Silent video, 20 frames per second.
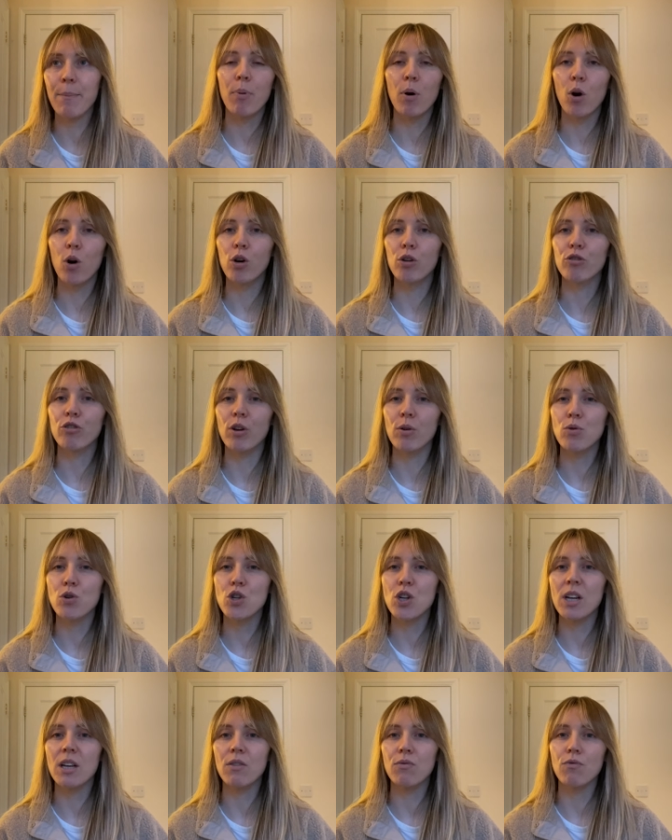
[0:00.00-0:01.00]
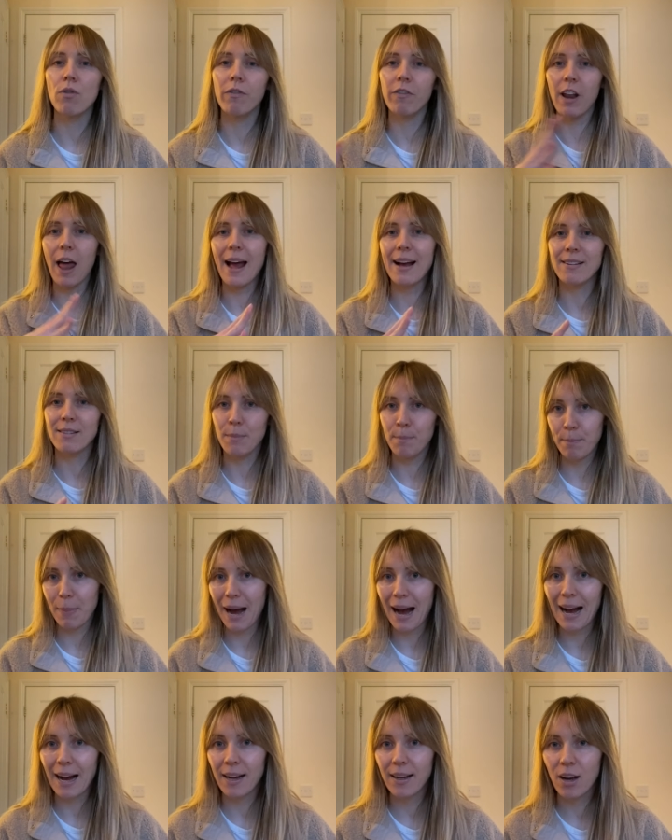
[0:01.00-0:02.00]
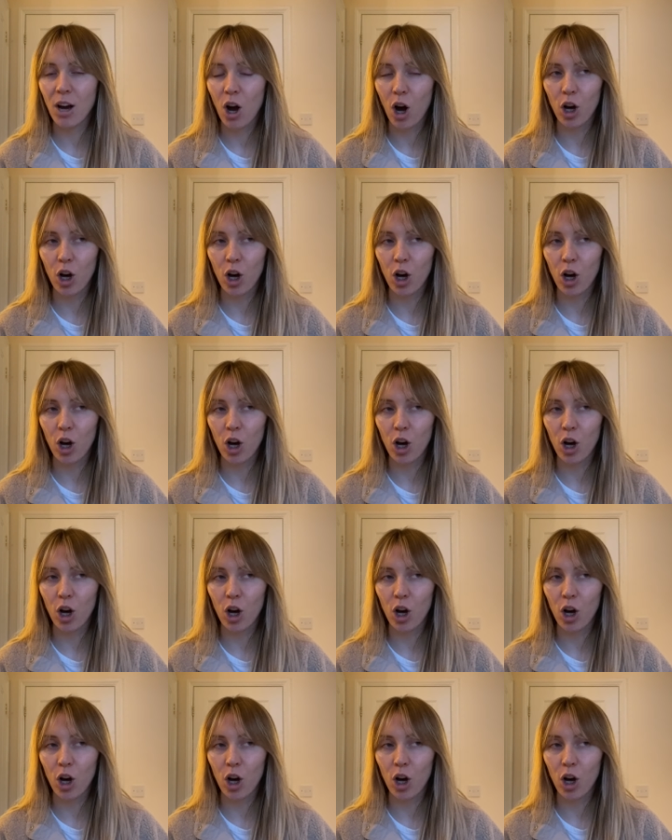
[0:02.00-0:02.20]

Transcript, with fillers: but also she's reflecting back